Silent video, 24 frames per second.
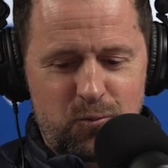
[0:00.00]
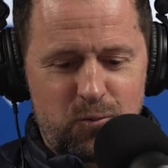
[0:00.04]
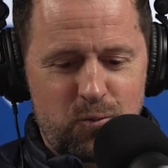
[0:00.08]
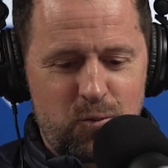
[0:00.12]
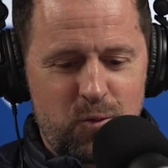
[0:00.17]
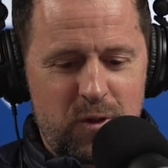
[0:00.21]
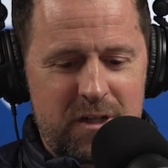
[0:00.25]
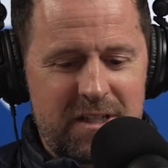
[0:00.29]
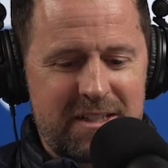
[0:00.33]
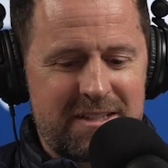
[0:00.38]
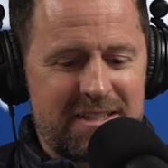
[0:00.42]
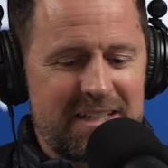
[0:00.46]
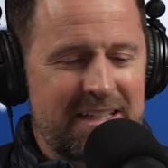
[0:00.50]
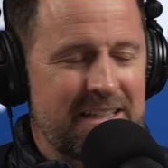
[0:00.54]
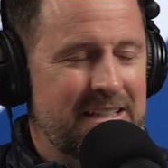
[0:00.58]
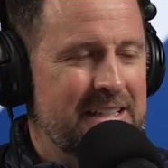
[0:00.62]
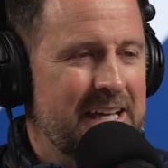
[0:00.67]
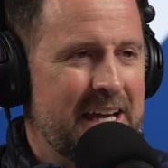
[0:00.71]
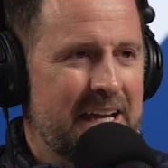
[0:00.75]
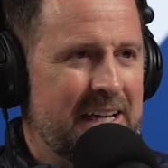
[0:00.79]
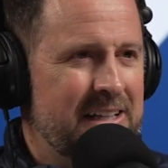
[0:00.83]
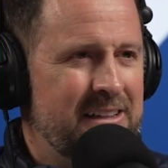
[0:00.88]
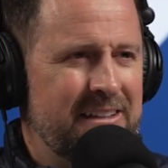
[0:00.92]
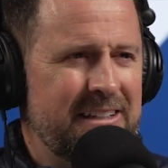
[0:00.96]
What does
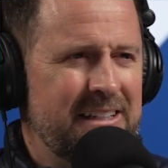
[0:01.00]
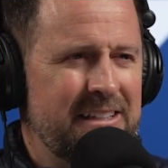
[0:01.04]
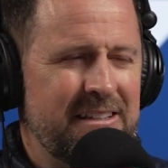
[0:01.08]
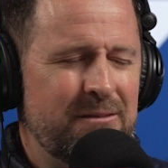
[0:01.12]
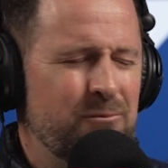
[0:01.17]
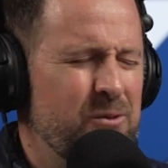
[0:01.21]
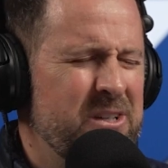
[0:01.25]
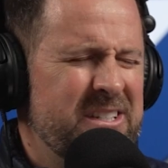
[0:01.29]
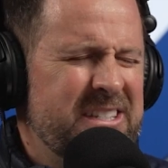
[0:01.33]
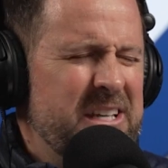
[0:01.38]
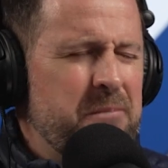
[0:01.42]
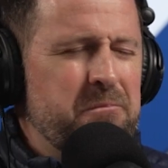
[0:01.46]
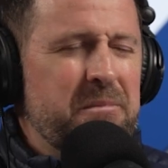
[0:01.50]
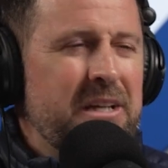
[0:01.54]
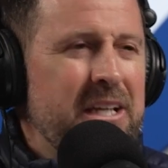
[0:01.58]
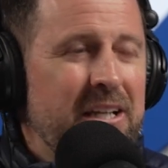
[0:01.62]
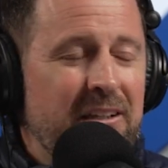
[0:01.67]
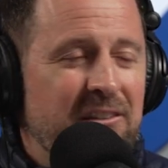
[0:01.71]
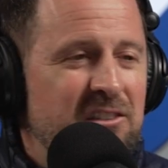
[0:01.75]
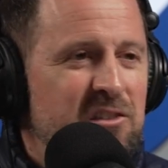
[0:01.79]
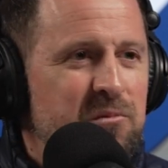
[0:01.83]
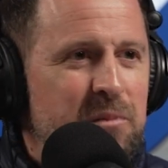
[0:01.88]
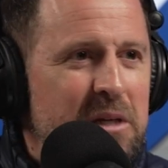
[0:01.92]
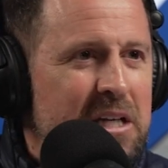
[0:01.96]
that
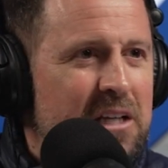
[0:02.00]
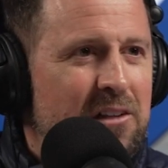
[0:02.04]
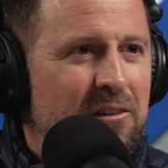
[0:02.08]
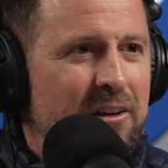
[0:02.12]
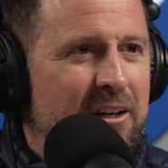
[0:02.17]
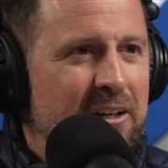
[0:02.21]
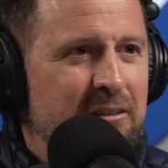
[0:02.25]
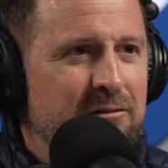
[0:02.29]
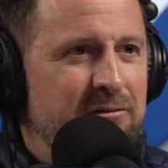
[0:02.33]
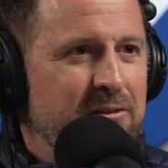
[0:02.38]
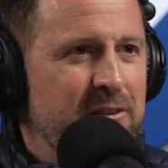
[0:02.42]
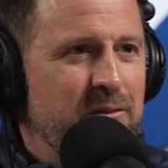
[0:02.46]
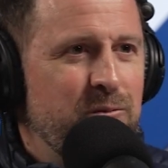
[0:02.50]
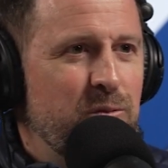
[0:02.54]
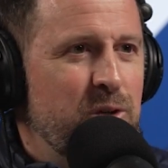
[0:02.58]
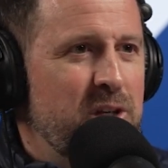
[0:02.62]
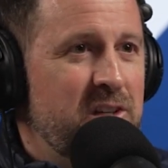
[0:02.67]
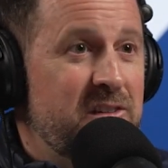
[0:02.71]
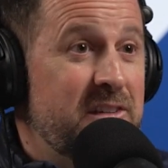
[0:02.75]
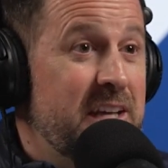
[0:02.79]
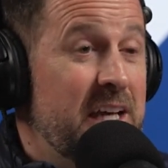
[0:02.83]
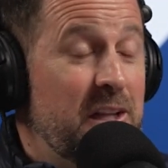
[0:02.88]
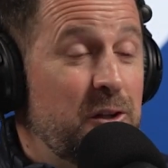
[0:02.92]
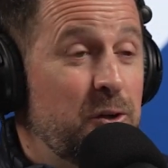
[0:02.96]
mean, speak life? And what
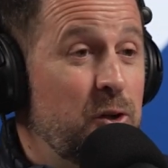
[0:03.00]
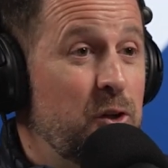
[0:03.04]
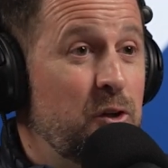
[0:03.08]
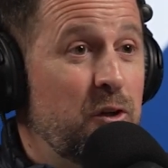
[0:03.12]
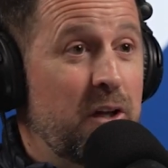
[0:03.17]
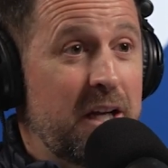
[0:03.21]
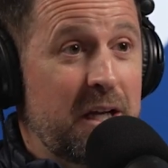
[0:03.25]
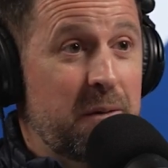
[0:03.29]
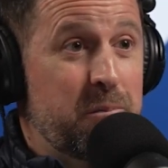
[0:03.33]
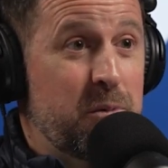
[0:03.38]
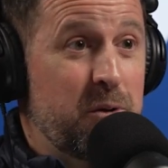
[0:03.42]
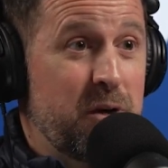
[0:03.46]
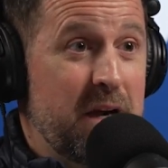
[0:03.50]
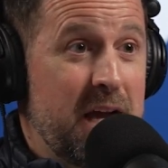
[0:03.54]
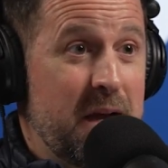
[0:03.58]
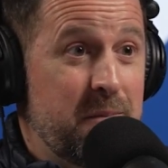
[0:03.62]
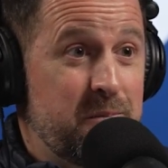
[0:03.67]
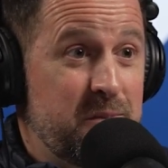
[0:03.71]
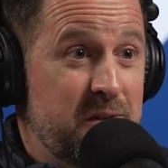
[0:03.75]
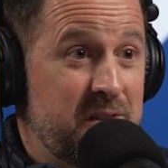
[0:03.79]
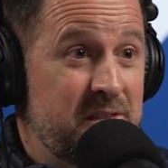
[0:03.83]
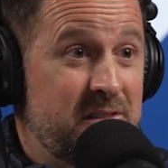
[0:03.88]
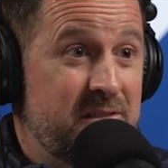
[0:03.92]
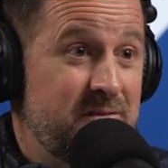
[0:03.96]
does that look like
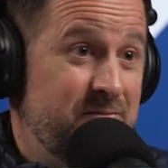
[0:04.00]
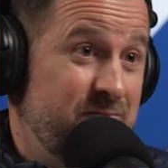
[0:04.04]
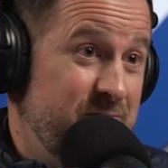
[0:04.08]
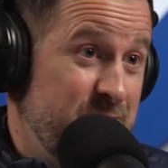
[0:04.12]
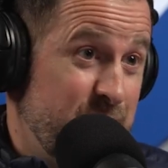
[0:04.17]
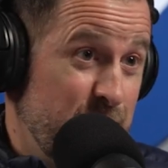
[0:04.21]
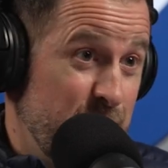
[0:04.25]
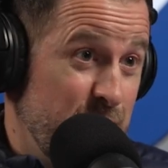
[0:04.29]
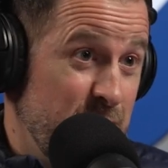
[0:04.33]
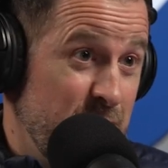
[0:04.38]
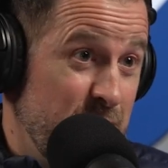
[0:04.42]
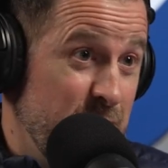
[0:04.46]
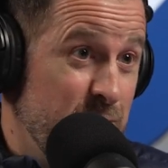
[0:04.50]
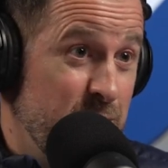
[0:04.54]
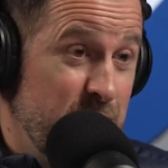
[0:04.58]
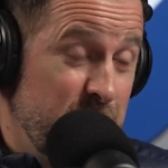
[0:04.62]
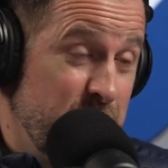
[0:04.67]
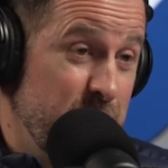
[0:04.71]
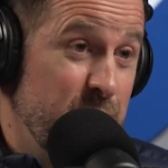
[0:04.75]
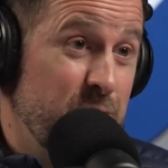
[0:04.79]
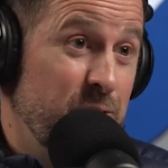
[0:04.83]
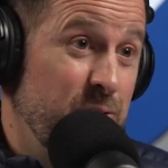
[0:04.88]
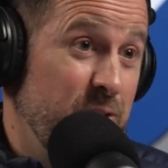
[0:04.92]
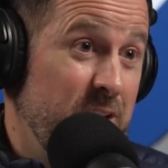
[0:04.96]
perhaps for you
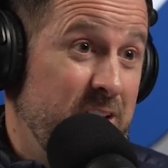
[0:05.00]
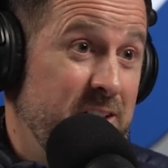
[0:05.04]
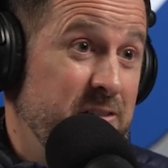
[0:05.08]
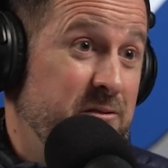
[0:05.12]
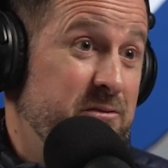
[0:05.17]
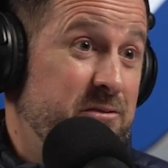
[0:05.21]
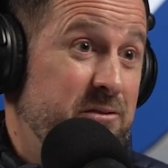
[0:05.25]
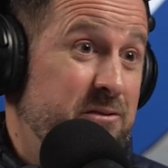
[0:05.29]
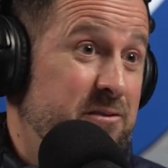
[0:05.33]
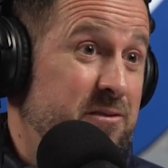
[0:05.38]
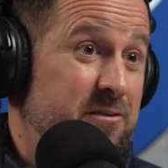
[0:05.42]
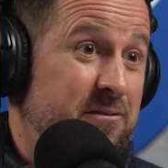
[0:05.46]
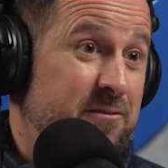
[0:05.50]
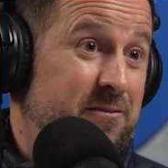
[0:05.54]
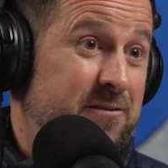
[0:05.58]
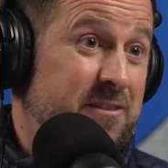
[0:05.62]
in your life?